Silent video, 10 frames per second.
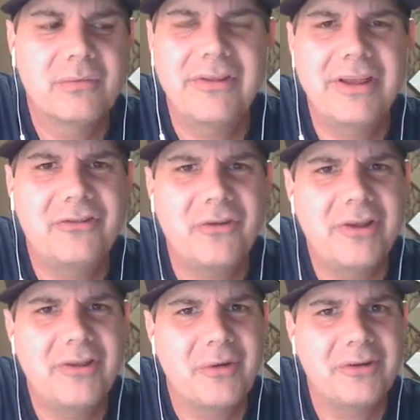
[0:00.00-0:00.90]
when they
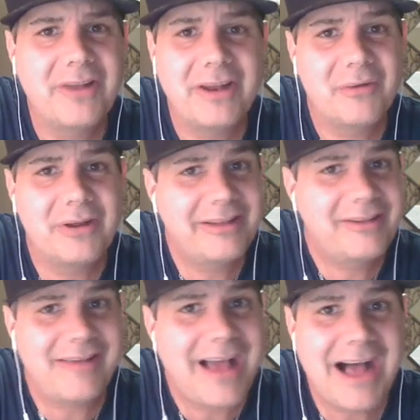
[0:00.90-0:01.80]
joined, there wasn't anyone
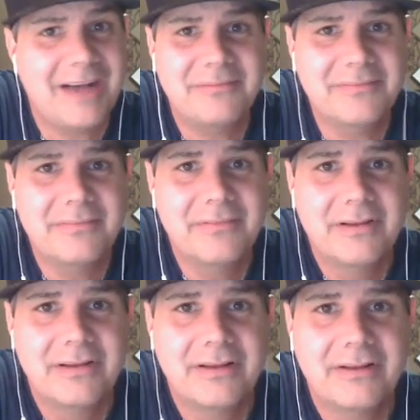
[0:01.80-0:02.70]
at the top.
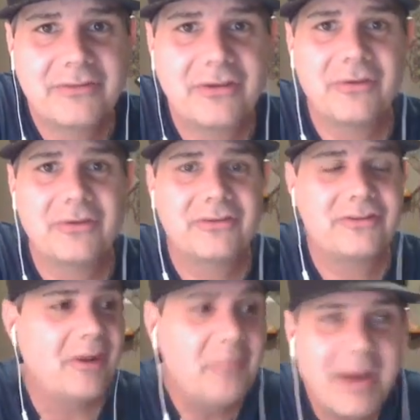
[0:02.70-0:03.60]
So
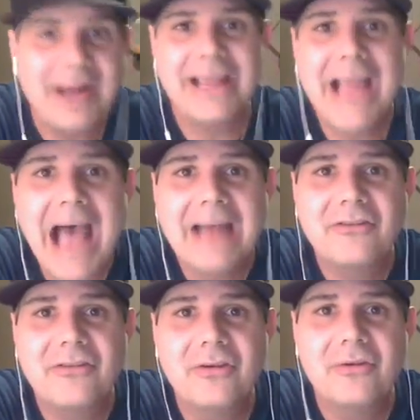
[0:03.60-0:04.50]
somebody
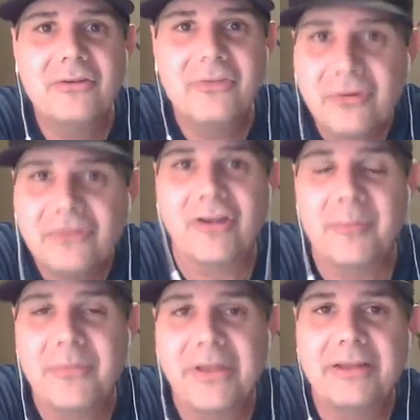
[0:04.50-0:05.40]
had to do
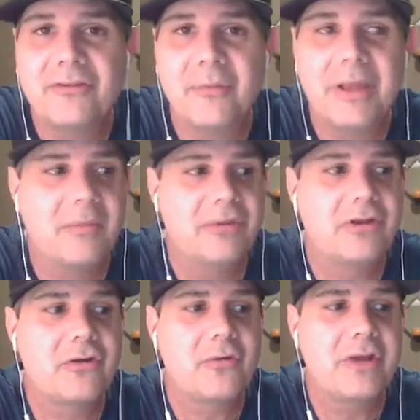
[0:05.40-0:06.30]
something to be able
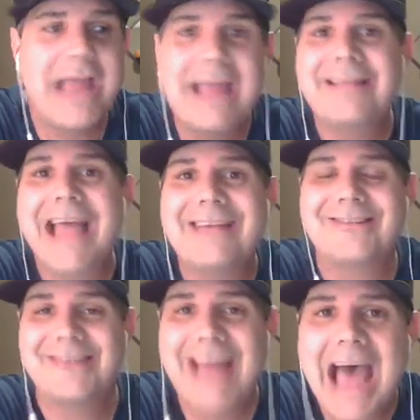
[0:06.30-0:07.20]
to create
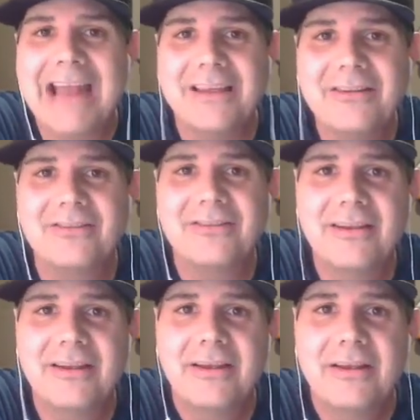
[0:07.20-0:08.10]
that
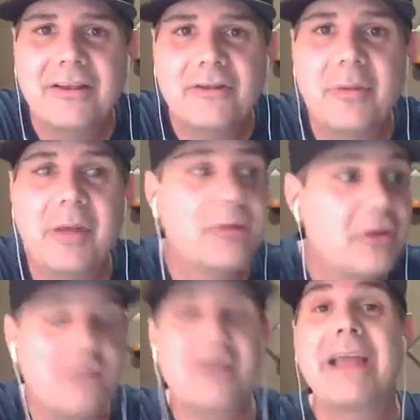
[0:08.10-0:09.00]
status, to be
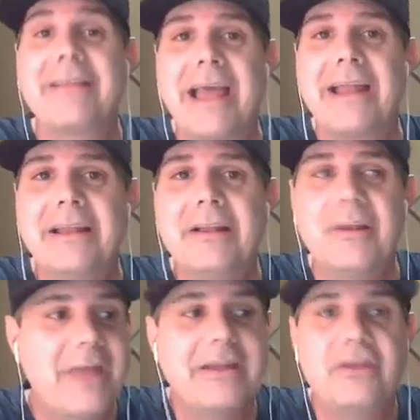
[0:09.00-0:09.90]
able to create that
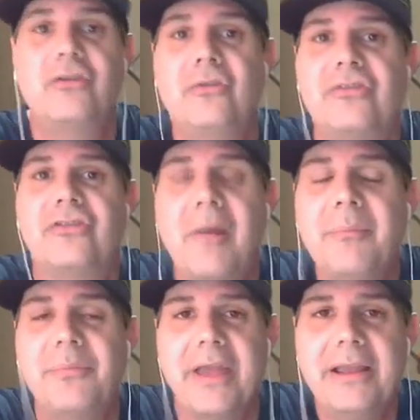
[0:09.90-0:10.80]
income. They had to do
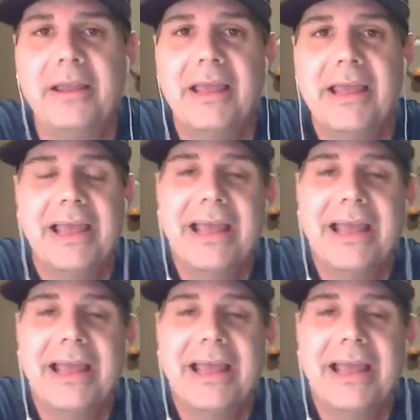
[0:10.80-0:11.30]
something.